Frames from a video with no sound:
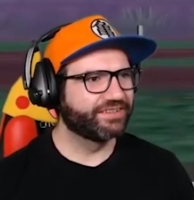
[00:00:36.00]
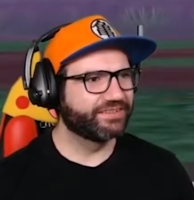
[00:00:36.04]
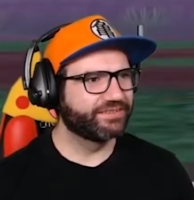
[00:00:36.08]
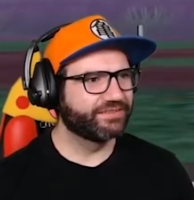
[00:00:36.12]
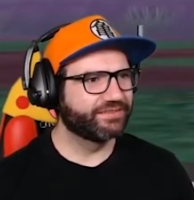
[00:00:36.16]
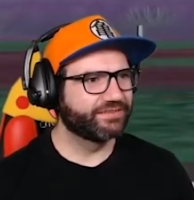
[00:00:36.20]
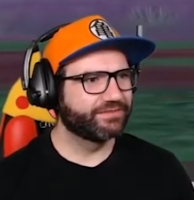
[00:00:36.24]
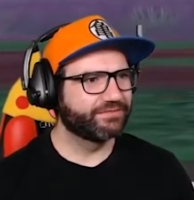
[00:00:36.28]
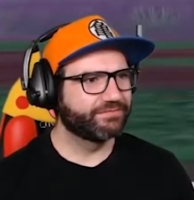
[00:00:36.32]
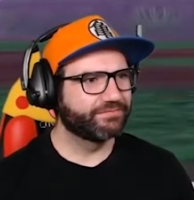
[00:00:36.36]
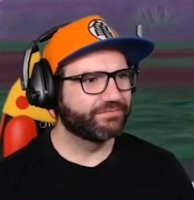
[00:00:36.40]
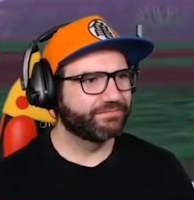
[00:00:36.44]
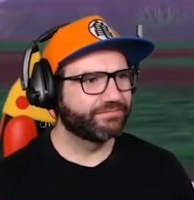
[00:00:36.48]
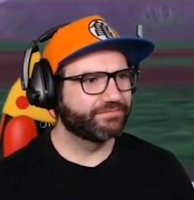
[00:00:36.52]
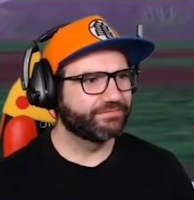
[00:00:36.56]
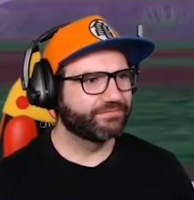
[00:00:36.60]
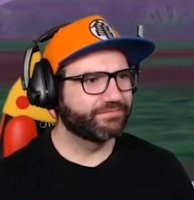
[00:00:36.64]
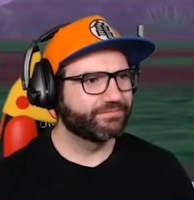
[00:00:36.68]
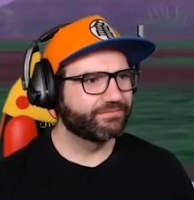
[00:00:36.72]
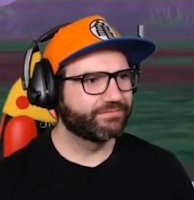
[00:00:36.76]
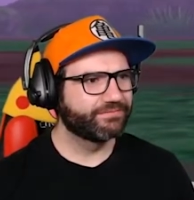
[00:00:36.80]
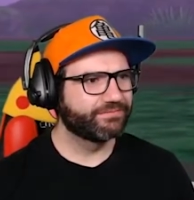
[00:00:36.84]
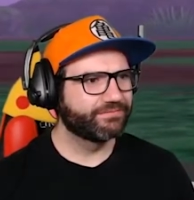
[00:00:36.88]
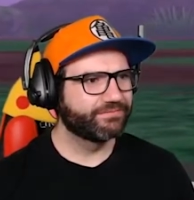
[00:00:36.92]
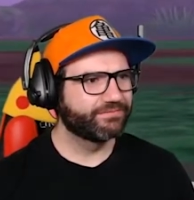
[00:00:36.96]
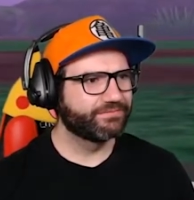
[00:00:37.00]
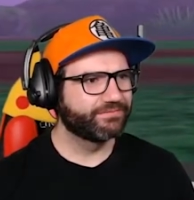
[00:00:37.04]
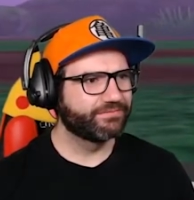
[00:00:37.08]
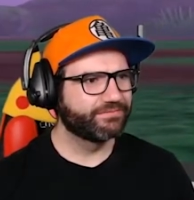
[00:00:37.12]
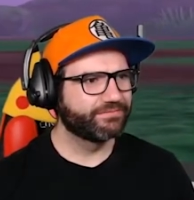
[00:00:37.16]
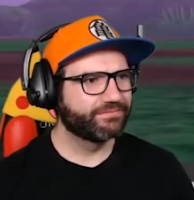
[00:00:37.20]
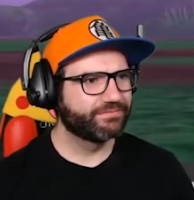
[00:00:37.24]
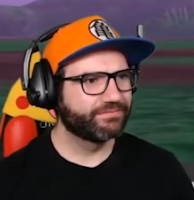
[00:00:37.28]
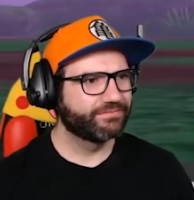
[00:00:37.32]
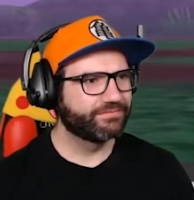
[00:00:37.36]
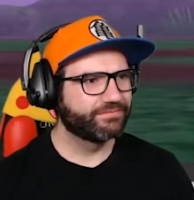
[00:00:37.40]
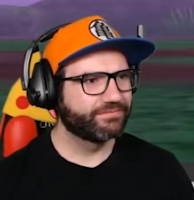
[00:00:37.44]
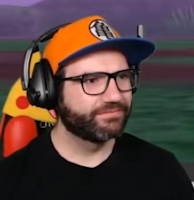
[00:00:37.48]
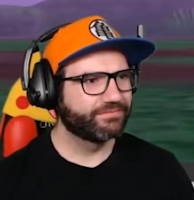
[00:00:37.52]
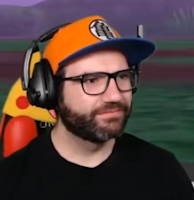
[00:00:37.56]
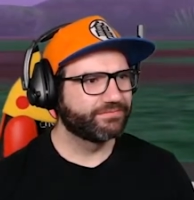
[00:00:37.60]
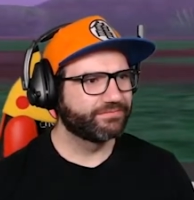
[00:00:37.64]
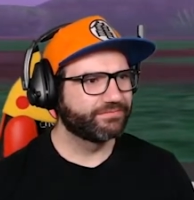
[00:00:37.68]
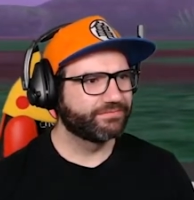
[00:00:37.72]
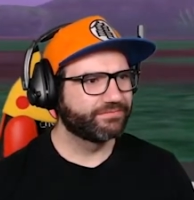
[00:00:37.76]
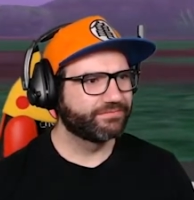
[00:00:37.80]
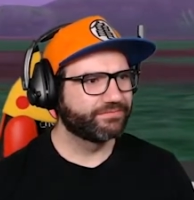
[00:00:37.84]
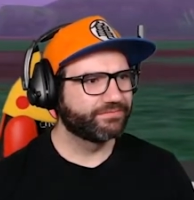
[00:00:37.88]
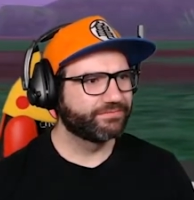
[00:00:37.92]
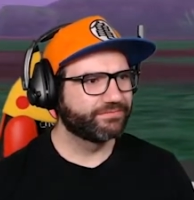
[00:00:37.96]

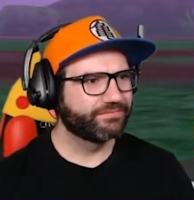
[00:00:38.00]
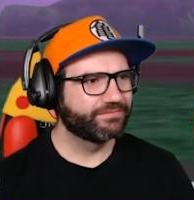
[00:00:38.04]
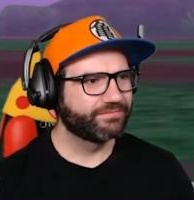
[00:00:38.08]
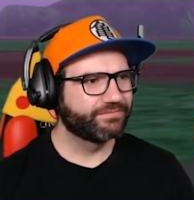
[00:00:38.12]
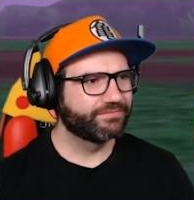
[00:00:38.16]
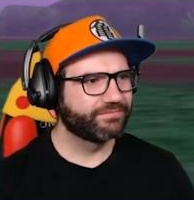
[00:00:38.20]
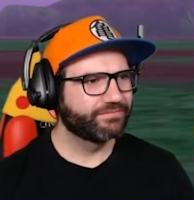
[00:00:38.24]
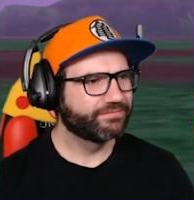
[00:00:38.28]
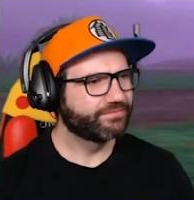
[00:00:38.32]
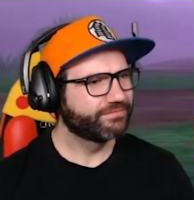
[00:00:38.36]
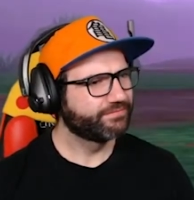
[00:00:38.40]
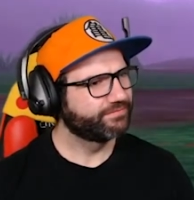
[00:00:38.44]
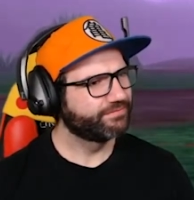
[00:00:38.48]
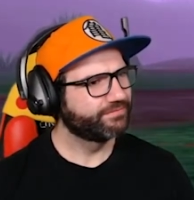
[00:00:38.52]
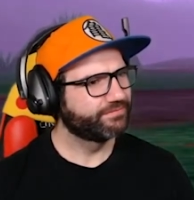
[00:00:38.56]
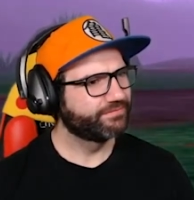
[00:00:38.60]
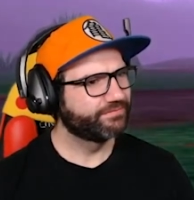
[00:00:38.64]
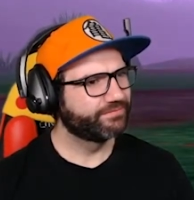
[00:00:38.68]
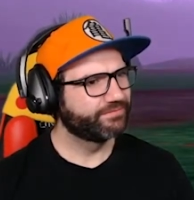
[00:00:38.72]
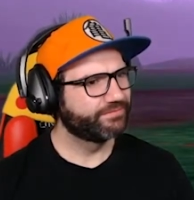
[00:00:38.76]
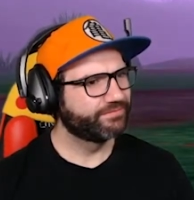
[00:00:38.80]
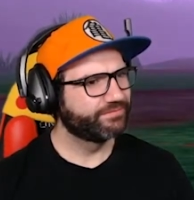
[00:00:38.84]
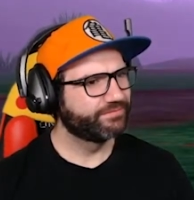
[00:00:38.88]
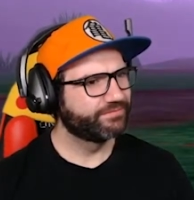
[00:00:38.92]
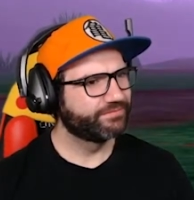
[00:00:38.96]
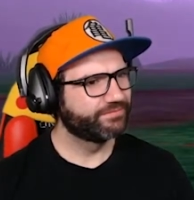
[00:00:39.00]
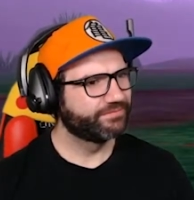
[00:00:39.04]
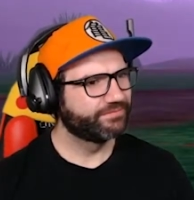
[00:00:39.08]
[no speech]